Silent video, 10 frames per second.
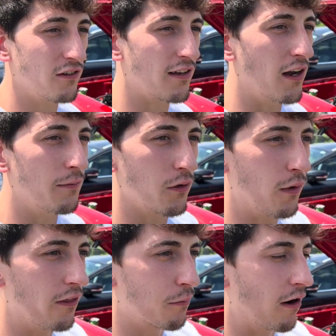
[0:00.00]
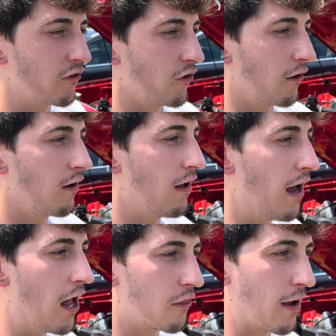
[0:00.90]
setup the way the pressure
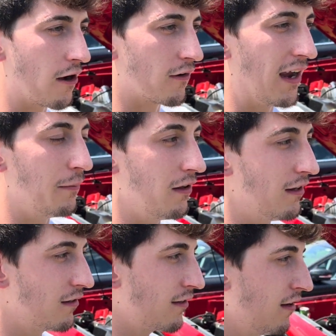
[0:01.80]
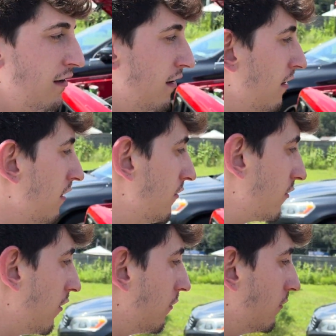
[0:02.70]
throttle cable is.
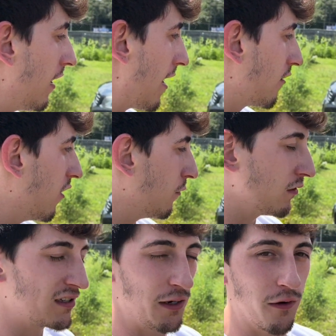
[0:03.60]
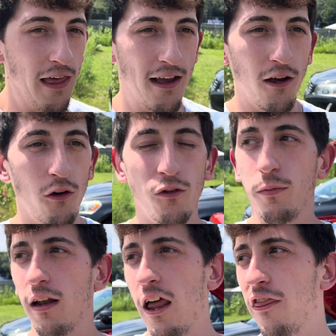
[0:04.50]
So I don't know, we'll see where that goes,
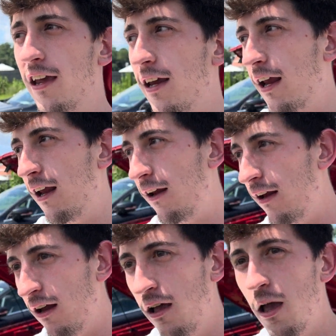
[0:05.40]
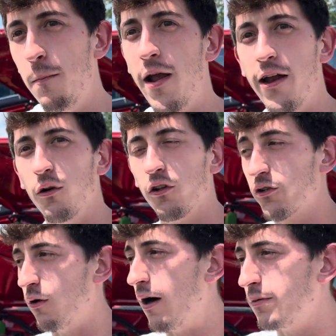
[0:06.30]
but I think a manual
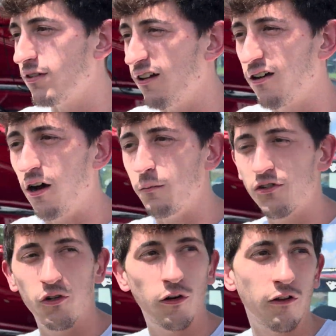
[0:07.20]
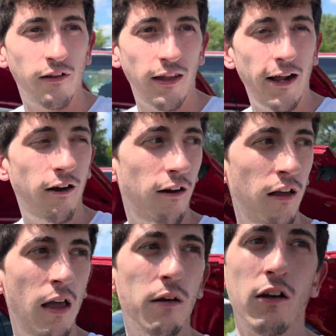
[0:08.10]
swap is going to come sooner than later,
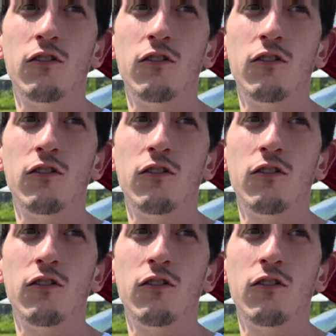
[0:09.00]
because